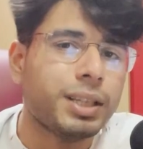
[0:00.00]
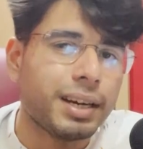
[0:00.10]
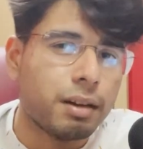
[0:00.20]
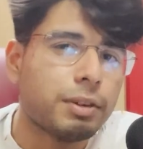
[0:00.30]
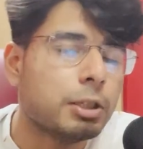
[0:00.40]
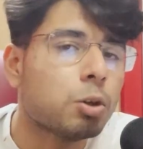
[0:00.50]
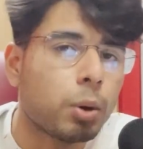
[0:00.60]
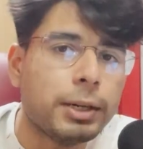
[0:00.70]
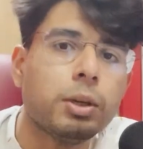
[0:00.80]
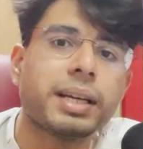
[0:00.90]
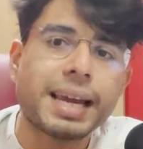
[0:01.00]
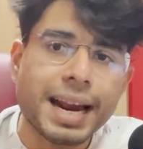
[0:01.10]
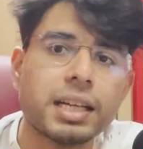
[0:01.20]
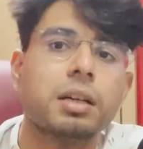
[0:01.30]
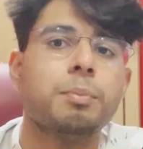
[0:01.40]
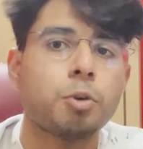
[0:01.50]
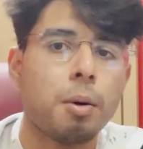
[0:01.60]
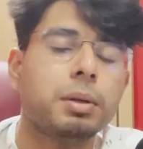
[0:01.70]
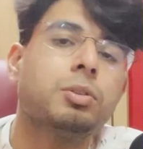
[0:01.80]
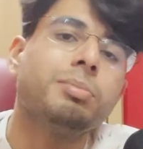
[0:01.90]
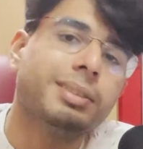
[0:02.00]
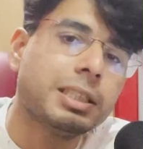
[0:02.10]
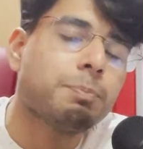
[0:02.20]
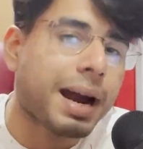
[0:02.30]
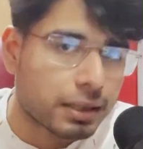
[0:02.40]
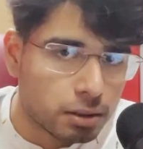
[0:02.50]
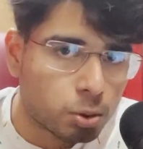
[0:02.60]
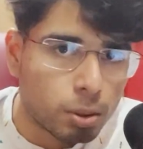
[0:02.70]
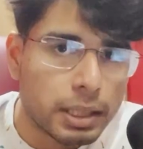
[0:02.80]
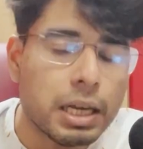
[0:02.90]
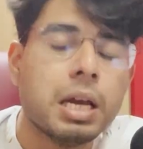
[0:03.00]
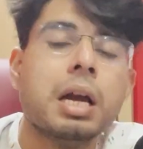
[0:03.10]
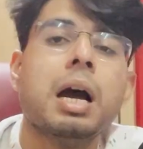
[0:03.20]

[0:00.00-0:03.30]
than enough, and you're going to get problems from these patterns only.